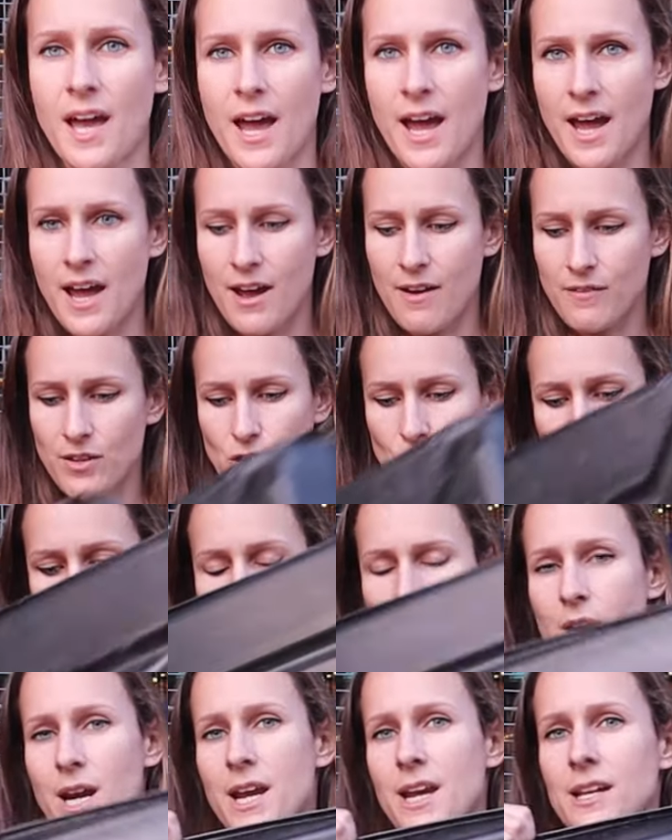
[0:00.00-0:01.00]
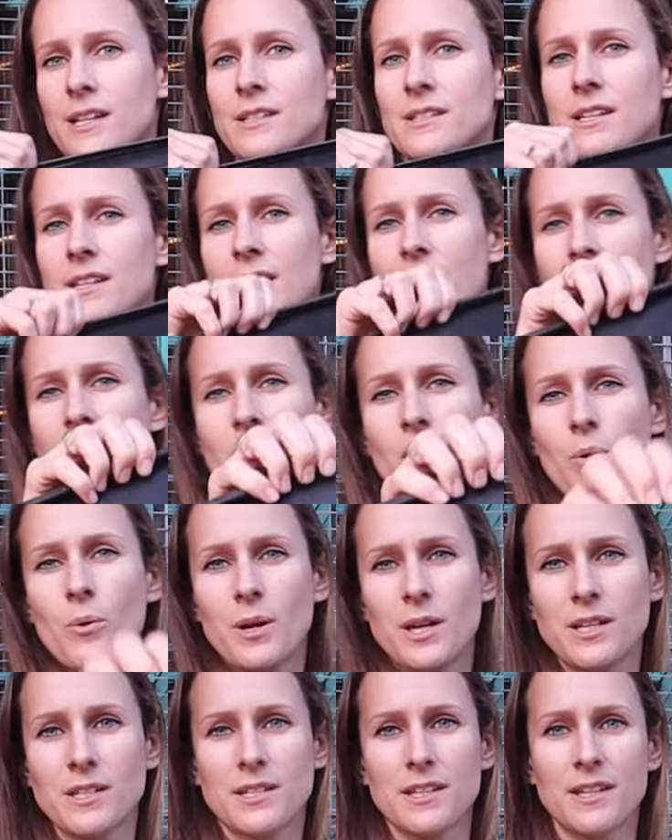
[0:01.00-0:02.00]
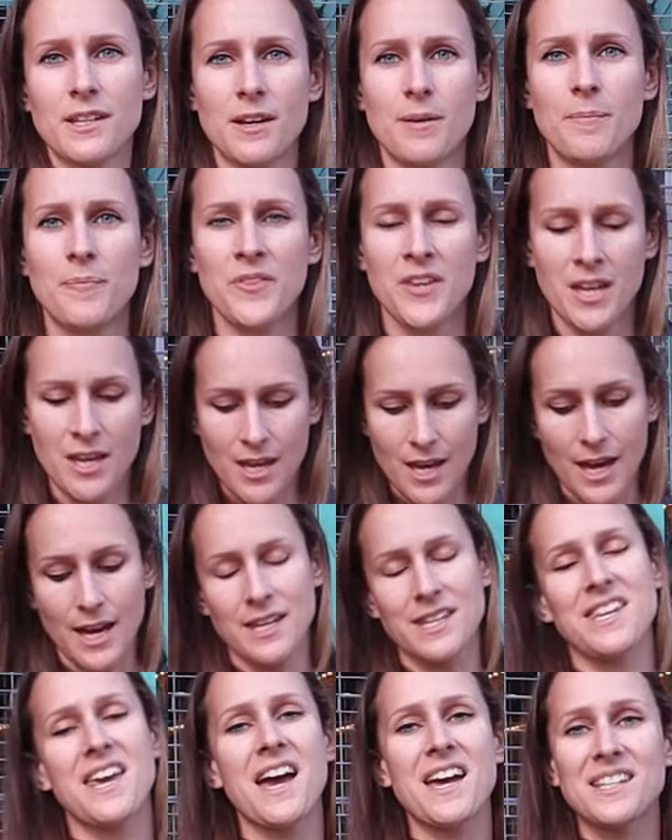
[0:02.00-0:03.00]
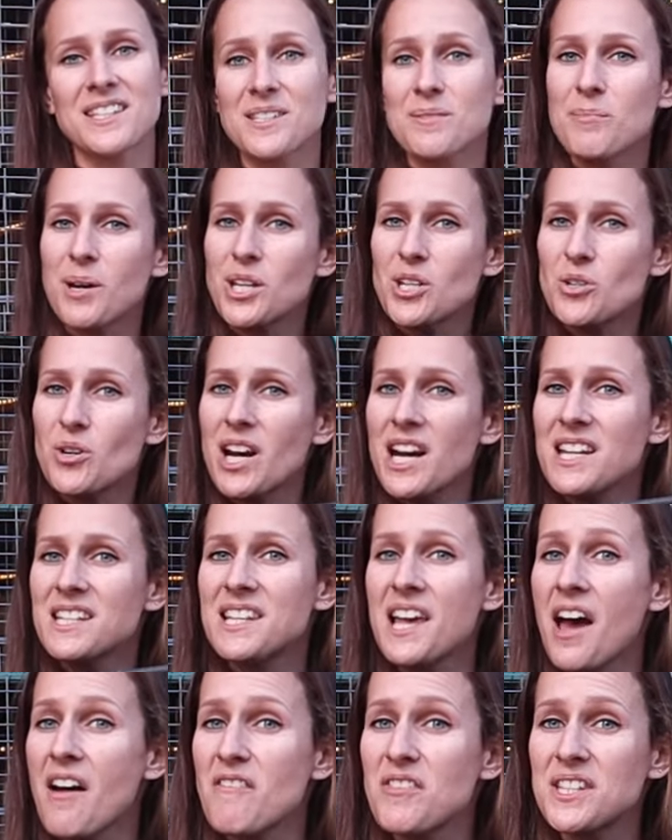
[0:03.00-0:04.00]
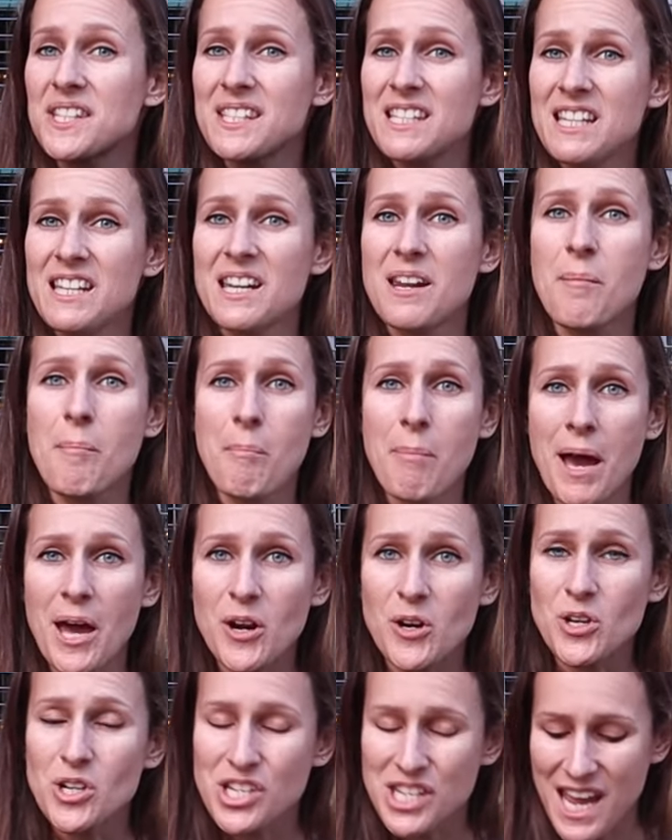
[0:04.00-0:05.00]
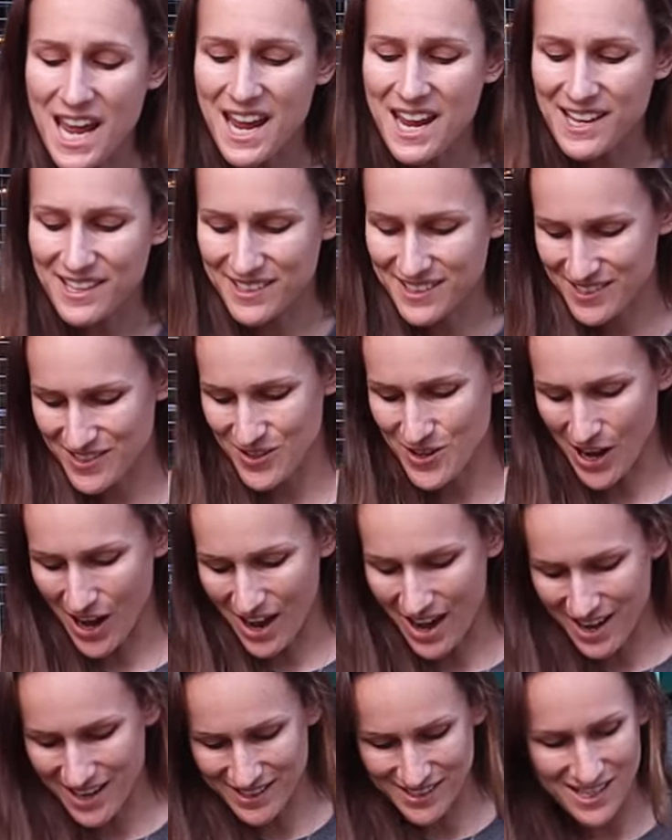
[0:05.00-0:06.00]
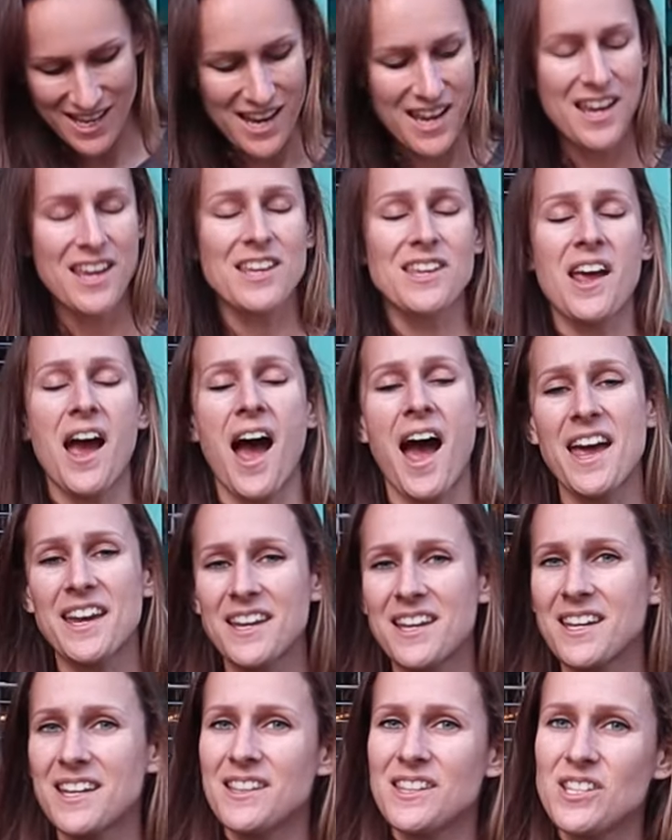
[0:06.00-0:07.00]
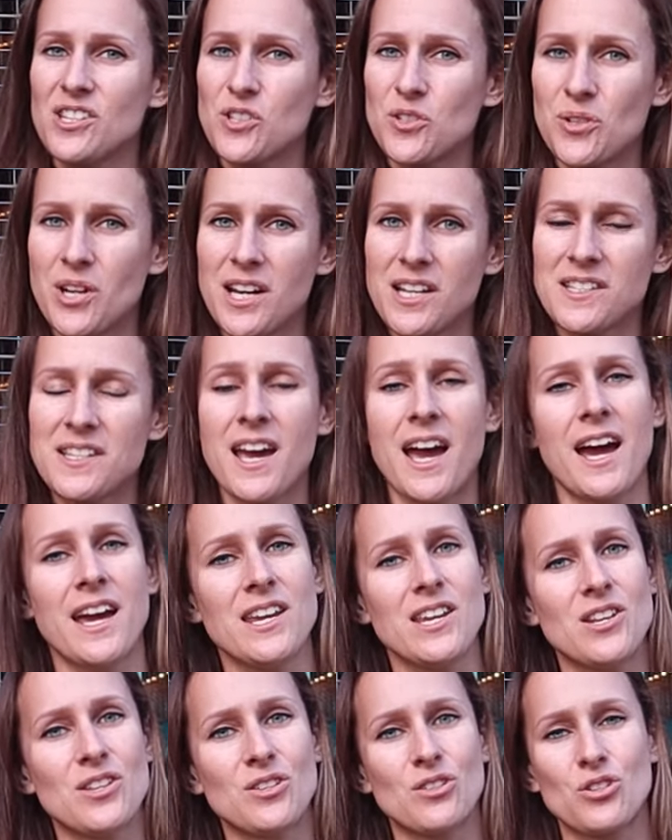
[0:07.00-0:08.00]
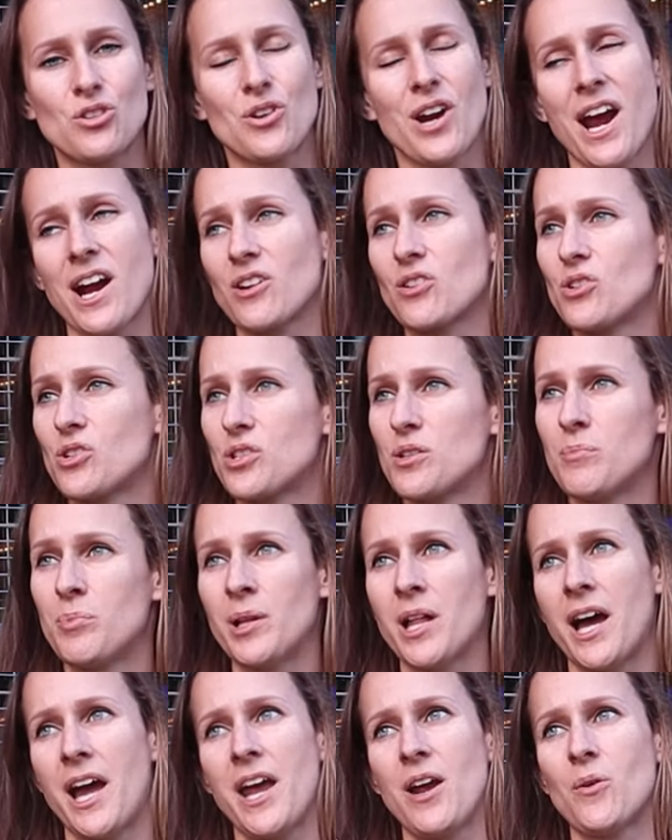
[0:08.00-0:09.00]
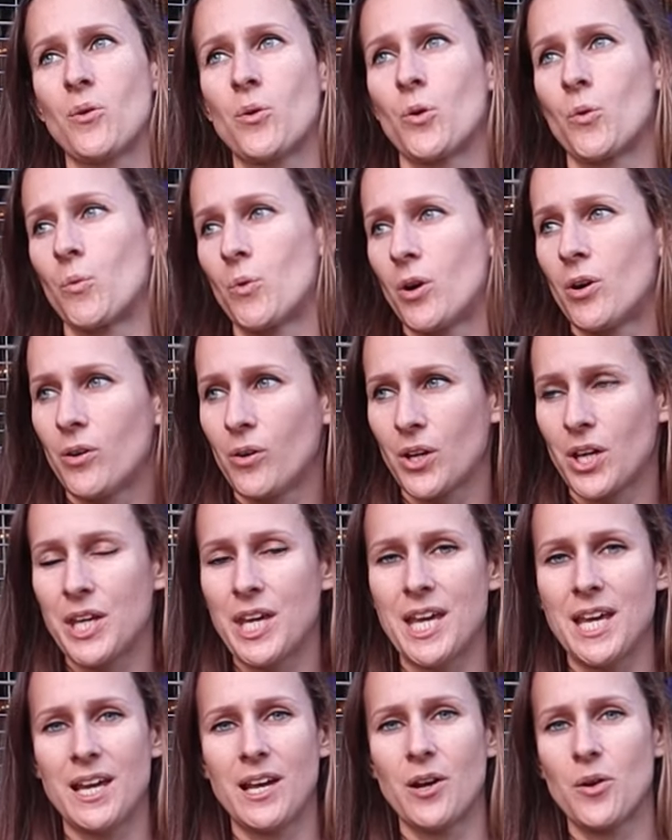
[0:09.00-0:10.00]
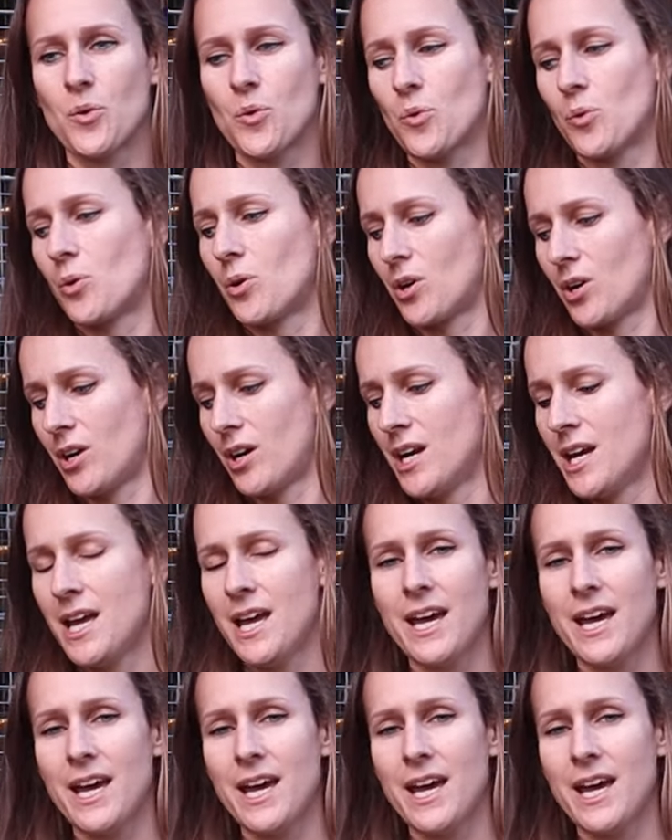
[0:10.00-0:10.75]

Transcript: have trays that go into them. And yes, my trays have seen better days, you guys. I can get these trays at either Tractor Supply or Rural King or